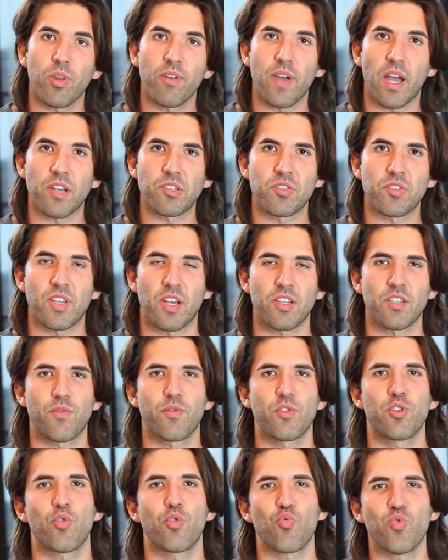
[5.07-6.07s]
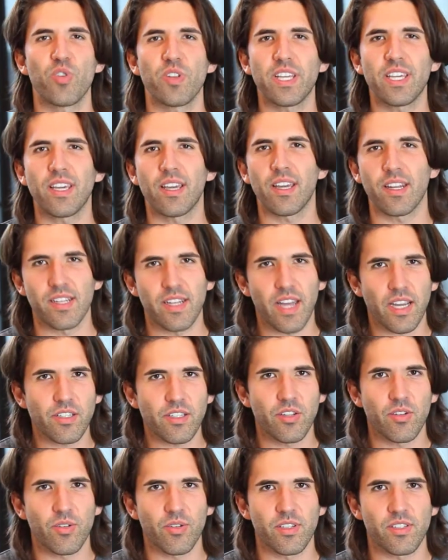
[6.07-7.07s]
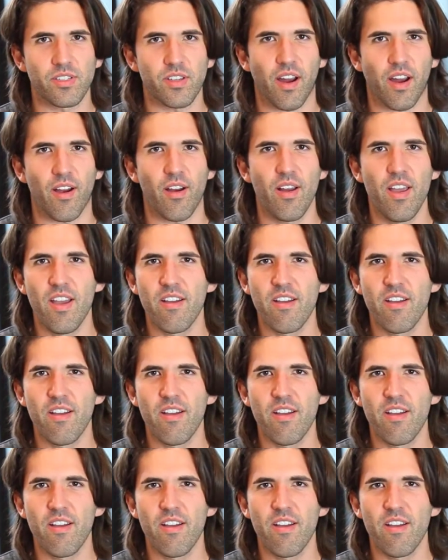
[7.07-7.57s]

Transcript: exercises for you to really connect to your desire,